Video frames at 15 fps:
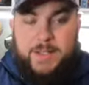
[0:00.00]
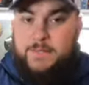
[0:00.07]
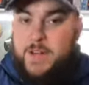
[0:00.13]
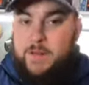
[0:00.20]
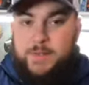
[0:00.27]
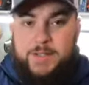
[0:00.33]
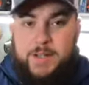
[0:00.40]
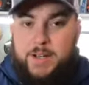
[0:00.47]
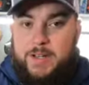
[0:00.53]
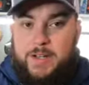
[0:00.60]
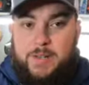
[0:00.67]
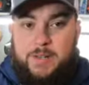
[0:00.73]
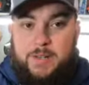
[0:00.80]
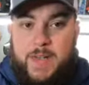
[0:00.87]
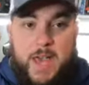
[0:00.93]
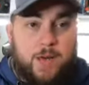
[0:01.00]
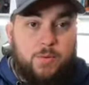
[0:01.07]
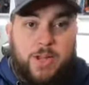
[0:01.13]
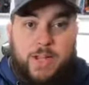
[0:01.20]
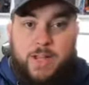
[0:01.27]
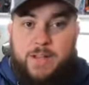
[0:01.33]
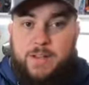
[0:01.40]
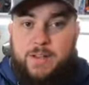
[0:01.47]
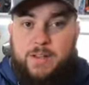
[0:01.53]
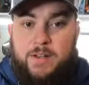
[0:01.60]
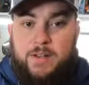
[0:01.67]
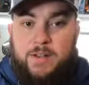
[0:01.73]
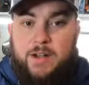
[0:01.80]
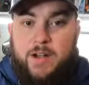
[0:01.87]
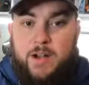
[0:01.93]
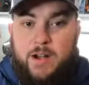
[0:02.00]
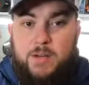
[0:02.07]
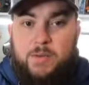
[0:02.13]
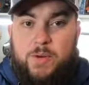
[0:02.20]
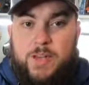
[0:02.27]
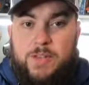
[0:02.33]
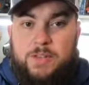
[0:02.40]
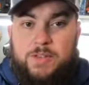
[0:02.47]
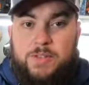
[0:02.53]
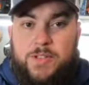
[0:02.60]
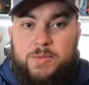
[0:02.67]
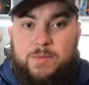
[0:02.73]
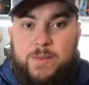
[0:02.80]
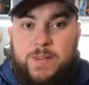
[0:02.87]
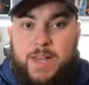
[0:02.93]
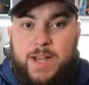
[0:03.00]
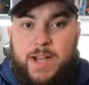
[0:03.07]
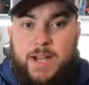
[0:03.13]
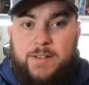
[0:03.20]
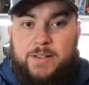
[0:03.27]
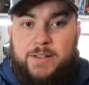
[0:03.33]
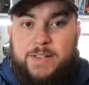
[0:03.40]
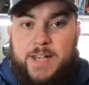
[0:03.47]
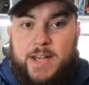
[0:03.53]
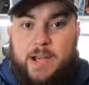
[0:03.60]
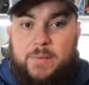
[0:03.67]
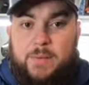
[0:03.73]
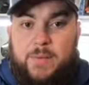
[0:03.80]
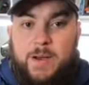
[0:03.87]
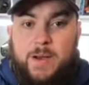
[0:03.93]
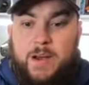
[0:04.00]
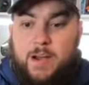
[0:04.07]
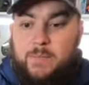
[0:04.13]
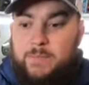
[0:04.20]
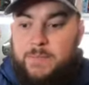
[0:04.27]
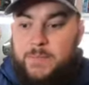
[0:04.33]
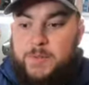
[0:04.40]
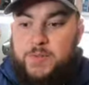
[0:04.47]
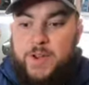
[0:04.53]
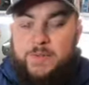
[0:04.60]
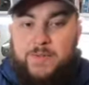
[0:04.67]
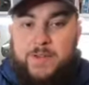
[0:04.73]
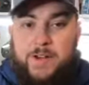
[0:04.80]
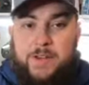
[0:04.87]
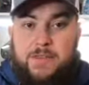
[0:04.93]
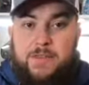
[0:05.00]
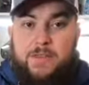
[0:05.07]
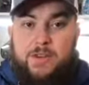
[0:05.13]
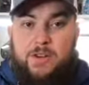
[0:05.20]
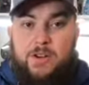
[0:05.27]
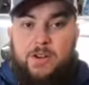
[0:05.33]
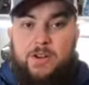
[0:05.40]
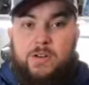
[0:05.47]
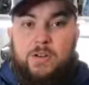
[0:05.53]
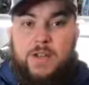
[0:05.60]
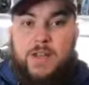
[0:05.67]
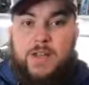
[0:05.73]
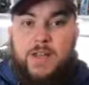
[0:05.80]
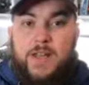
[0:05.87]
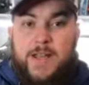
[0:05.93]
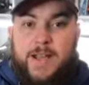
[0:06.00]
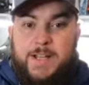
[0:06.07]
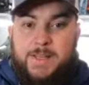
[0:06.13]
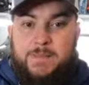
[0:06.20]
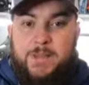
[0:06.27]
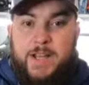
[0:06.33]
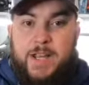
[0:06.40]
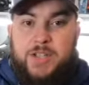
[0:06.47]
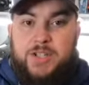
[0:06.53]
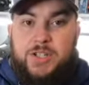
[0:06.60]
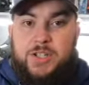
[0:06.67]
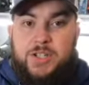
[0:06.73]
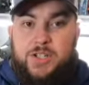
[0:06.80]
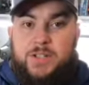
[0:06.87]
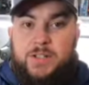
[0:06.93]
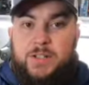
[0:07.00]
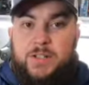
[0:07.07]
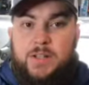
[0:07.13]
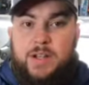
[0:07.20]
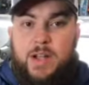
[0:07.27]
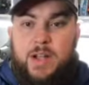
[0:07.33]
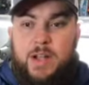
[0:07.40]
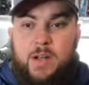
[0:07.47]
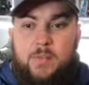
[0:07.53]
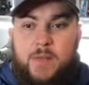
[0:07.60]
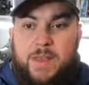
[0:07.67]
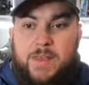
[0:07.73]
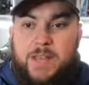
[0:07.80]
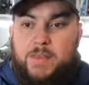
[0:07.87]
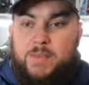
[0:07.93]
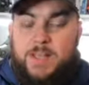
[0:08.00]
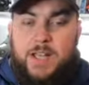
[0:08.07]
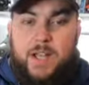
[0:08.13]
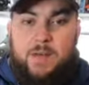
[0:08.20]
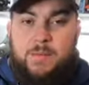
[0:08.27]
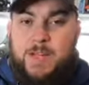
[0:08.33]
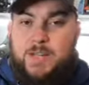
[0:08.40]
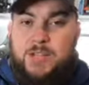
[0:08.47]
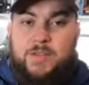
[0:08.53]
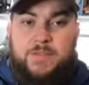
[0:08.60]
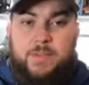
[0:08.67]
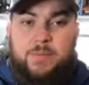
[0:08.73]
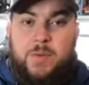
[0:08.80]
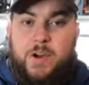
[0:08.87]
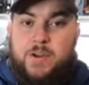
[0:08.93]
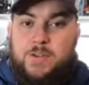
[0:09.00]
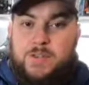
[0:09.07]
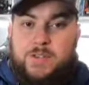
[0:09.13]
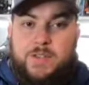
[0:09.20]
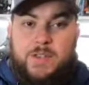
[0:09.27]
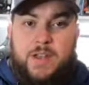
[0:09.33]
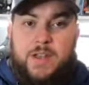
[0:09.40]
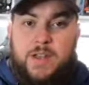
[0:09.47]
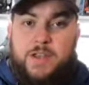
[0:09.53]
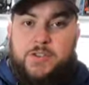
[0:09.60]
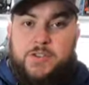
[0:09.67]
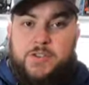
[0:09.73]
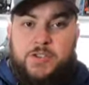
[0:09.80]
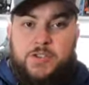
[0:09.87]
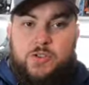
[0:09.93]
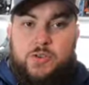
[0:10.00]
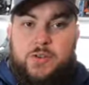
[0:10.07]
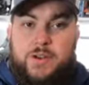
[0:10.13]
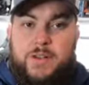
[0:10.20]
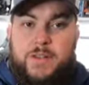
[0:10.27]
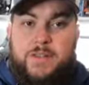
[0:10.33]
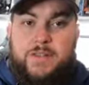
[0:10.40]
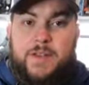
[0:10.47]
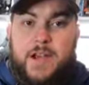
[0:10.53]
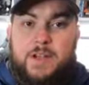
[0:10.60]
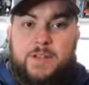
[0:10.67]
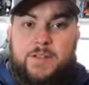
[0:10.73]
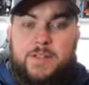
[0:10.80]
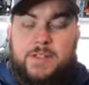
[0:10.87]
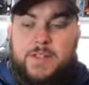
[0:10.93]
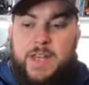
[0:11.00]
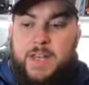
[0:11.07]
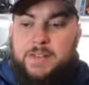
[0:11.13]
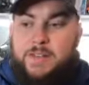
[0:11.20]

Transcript: I've never done it that way, the way that you did with that island top. You had a very thorough explanation. I think it was a combination of your posts and your stories of how you did that.